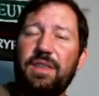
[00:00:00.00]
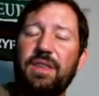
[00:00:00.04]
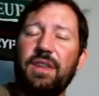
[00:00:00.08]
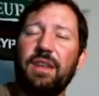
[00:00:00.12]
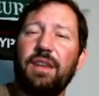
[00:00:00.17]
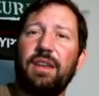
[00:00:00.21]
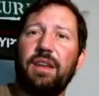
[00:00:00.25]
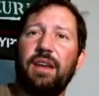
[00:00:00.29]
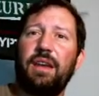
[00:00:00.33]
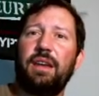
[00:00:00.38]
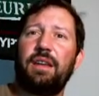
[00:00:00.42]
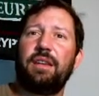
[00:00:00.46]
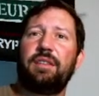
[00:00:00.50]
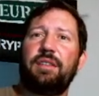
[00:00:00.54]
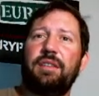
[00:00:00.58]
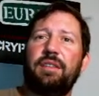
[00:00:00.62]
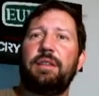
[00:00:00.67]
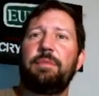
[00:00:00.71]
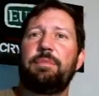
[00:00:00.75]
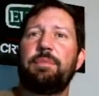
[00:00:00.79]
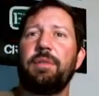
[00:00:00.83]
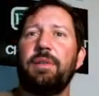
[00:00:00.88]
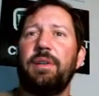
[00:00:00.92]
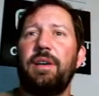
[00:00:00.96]
Okay, and
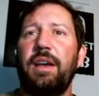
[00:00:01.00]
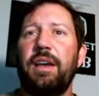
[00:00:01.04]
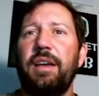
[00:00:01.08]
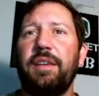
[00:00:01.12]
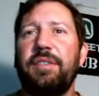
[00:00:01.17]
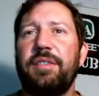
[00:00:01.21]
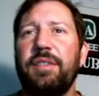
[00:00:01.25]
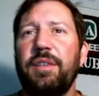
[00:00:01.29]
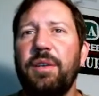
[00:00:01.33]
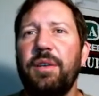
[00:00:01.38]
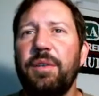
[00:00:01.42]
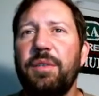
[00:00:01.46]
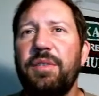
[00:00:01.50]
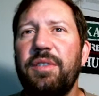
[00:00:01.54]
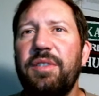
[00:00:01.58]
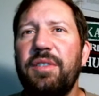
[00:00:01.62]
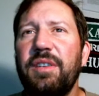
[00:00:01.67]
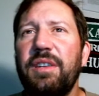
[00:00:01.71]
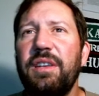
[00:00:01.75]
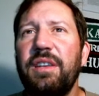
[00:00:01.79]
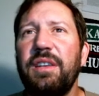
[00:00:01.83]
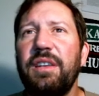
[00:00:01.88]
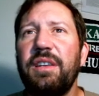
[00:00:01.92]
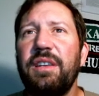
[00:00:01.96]
Deeper
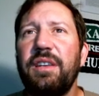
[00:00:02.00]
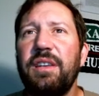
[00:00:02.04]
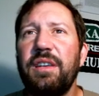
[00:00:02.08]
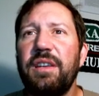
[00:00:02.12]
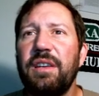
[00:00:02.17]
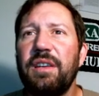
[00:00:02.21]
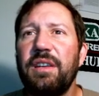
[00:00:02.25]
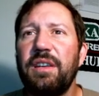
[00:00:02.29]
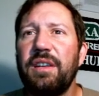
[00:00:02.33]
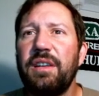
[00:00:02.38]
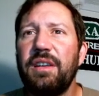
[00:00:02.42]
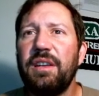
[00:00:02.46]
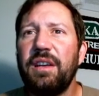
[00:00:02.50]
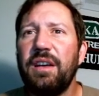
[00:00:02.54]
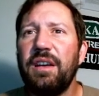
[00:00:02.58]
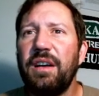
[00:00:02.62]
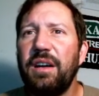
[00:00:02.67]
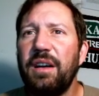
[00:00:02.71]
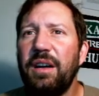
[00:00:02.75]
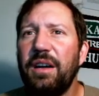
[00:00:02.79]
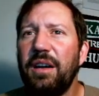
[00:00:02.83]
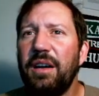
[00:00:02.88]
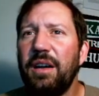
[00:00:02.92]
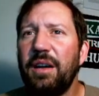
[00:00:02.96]
SoC,
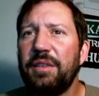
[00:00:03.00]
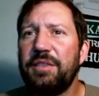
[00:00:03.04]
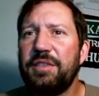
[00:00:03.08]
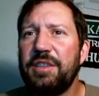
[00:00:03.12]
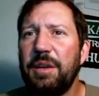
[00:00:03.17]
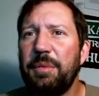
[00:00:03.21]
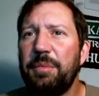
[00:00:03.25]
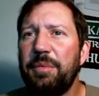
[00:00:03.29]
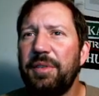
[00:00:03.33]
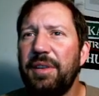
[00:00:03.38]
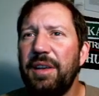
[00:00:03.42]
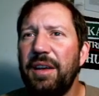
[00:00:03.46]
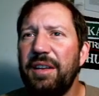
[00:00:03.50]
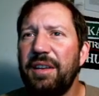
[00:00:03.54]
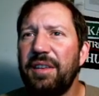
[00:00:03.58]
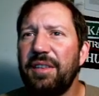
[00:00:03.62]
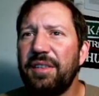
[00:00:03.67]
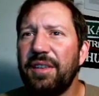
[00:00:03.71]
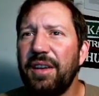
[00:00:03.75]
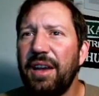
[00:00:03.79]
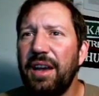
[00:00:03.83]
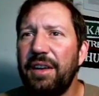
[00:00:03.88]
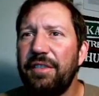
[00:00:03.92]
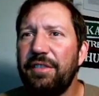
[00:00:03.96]
a chipset
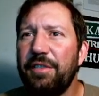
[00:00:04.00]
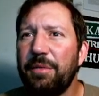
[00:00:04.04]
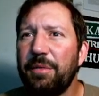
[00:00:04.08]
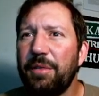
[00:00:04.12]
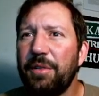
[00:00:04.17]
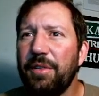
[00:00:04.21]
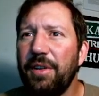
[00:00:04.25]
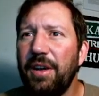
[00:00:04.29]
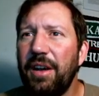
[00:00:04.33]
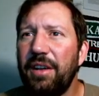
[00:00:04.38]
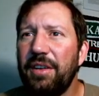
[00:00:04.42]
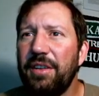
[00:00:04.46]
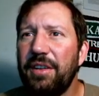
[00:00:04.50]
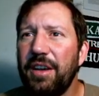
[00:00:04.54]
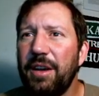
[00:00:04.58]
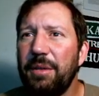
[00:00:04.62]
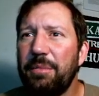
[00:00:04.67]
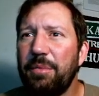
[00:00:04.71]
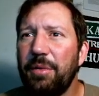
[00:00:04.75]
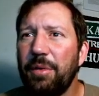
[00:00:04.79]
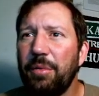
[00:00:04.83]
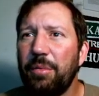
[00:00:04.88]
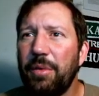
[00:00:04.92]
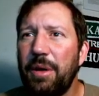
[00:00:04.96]
designed from ground
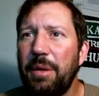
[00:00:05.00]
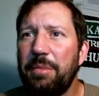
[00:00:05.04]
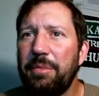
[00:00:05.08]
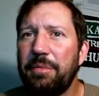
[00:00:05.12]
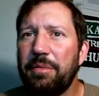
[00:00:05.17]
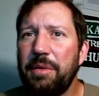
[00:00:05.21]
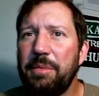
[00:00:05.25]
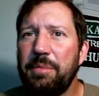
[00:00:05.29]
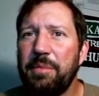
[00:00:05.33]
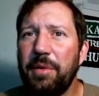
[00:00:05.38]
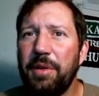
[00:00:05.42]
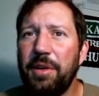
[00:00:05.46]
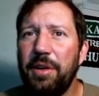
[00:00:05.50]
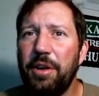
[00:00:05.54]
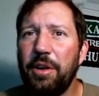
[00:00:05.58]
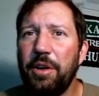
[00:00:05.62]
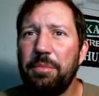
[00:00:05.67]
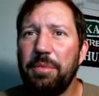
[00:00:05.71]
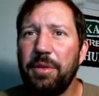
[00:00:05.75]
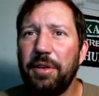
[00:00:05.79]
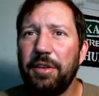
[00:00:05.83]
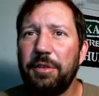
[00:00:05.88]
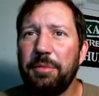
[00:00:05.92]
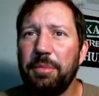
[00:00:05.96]
up with Web
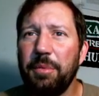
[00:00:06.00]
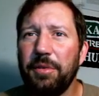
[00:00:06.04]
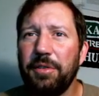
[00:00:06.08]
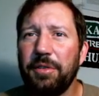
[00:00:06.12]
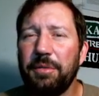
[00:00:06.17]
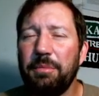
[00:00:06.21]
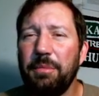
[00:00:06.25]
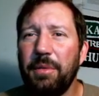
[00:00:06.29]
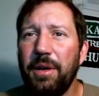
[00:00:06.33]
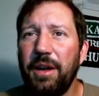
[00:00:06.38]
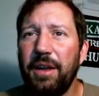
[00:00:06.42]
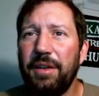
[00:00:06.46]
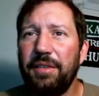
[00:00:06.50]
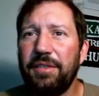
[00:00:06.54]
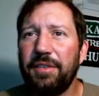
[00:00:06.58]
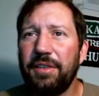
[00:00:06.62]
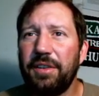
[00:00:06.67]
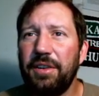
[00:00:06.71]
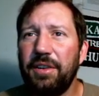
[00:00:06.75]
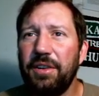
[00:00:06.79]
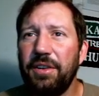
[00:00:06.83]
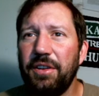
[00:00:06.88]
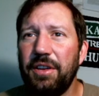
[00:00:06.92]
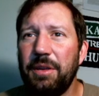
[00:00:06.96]
3.0 principles of mind,
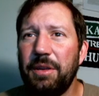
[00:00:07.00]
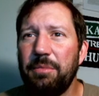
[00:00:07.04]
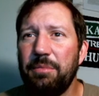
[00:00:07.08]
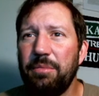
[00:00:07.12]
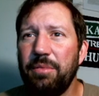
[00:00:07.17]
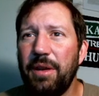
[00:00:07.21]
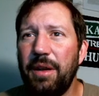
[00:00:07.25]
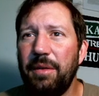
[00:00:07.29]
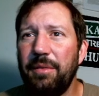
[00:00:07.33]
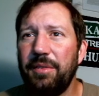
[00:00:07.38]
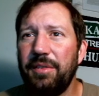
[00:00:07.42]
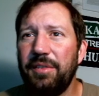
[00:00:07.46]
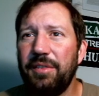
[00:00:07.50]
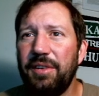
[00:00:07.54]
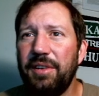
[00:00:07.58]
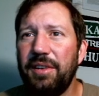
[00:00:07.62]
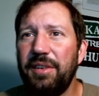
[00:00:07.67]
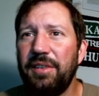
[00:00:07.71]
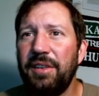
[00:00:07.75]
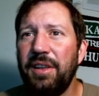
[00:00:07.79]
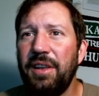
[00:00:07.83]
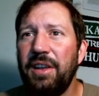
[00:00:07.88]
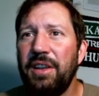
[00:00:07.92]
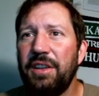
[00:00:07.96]
security, and
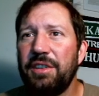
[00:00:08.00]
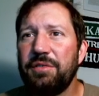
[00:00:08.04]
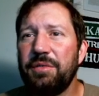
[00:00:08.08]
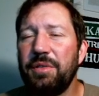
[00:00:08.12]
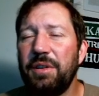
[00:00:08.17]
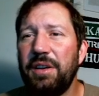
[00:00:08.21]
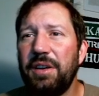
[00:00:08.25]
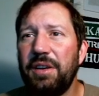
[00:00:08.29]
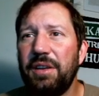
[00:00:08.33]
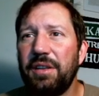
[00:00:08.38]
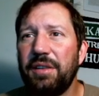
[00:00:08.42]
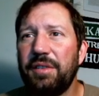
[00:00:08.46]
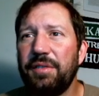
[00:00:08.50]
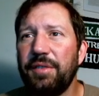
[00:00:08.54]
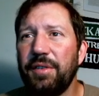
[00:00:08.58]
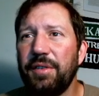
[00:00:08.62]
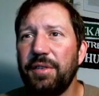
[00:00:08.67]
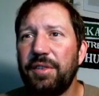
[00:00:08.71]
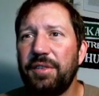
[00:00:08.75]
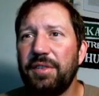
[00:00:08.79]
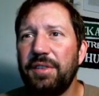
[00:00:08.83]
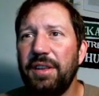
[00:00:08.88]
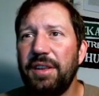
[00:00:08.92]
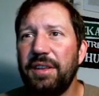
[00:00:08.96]
privacy treated as
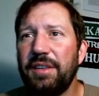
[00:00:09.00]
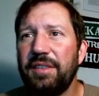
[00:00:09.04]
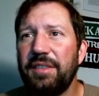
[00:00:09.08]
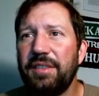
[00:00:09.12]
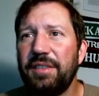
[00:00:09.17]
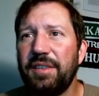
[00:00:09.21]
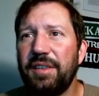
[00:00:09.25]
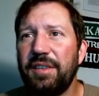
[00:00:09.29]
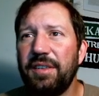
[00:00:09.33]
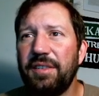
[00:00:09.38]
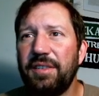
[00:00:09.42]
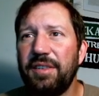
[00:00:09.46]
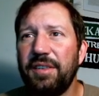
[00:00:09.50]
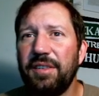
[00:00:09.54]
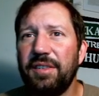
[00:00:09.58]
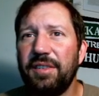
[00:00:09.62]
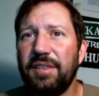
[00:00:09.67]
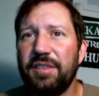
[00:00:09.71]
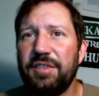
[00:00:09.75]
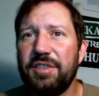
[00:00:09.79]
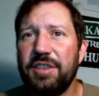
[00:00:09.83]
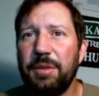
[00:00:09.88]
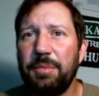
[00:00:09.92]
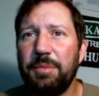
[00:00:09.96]
first-class citizens.
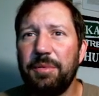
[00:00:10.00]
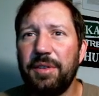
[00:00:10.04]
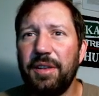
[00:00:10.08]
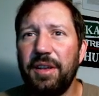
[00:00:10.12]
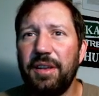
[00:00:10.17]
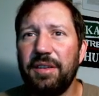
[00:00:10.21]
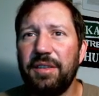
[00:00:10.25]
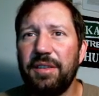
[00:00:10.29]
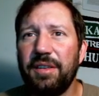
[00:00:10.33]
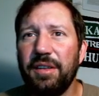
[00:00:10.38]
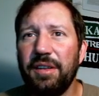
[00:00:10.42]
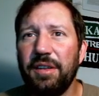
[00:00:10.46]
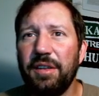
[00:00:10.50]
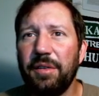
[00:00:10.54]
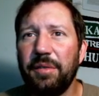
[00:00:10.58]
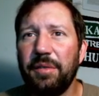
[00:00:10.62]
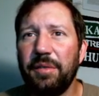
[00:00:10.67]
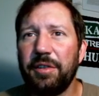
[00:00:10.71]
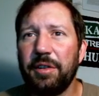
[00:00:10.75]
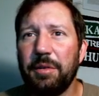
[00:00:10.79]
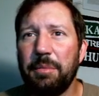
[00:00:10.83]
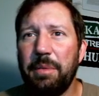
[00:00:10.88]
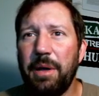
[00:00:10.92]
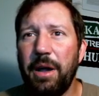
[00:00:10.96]
The chipset
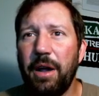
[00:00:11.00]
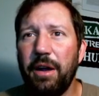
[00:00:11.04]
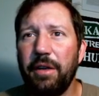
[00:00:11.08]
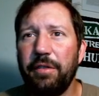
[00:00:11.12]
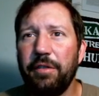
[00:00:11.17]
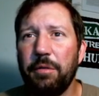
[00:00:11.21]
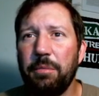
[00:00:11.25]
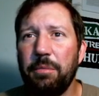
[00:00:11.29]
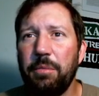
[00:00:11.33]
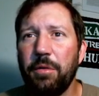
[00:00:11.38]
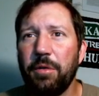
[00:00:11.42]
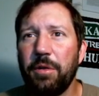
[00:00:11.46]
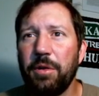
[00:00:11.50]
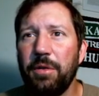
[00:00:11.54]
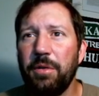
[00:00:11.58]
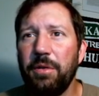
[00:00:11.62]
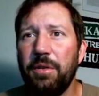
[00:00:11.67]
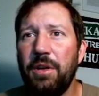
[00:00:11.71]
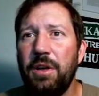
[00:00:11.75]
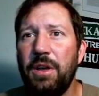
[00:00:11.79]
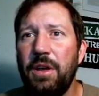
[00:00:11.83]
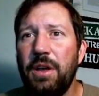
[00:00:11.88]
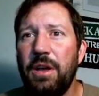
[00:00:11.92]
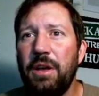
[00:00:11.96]
delivers a powerful
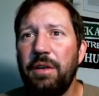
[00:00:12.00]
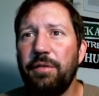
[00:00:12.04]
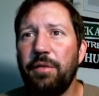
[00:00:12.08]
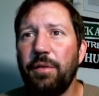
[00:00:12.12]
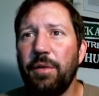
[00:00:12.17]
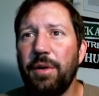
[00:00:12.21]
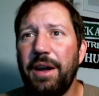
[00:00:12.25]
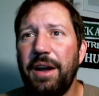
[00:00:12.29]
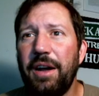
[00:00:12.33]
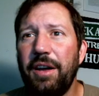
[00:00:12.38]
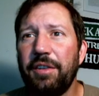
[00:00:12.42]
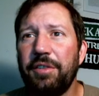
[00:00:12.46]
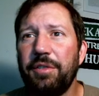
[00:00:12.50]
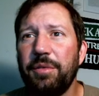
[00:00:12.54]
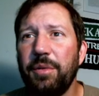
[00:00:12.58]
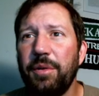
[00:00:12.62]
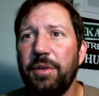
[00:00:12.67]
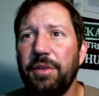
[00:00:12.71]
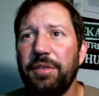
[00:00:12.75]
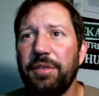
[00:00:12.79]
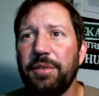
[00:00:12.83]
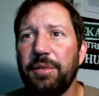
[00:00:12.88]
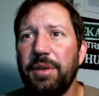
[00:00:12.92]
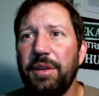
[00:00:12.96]
portal for
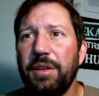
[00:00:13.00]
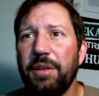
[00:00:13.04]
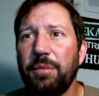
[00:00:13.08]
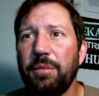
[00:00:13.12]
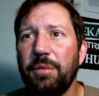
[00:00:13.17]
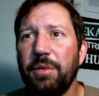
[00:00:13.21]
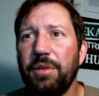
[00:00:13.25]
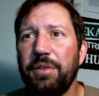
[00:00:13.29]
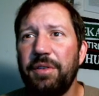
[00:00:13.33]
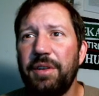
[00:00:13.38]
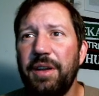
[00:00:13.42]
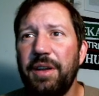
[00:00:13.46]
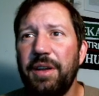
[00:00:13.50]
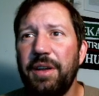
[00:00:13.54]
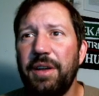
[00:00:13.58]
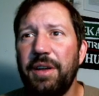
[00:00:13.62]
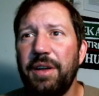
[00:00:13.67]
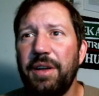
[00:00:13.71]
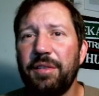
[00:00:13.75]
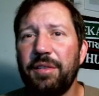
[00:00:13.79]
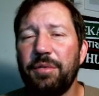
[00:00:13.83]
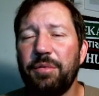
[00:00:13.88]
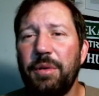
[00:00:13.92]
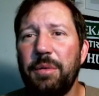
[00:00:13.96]
households around the world to
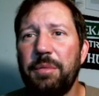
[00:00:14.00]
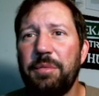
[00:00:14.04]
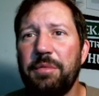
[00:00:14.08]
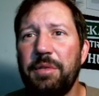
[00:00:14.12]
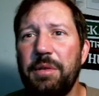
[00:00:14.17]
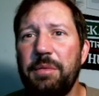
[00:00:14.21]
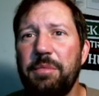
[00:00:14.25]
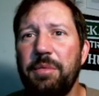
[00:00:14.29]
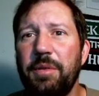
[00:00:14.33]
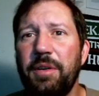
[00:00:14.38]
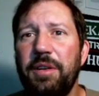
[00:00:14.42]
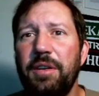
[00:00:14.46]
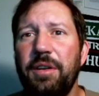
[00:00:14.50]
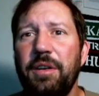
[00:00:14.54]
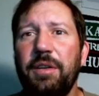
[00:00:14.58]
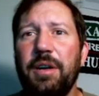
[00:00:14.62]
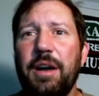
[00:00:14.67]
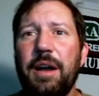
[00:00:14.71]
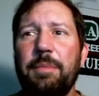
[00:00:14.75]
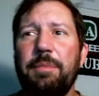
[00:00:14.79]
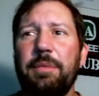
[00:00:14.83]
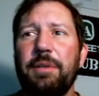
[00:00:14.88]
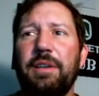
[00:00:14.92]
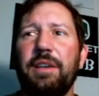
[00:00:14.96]
access Web 3.0
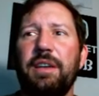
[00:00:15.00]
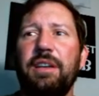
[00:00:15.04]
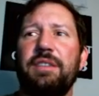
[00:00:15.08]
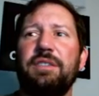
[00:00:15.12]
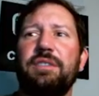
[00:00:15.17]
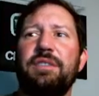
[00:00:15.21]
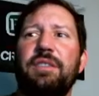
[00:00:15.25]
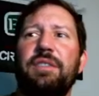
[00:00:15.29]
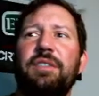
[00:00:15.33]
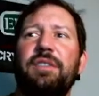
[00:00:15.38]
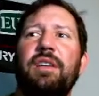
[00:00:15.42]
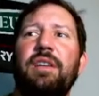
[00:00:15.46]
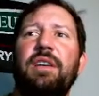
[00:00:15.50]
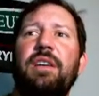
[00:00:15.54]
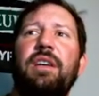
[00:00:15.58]
applications.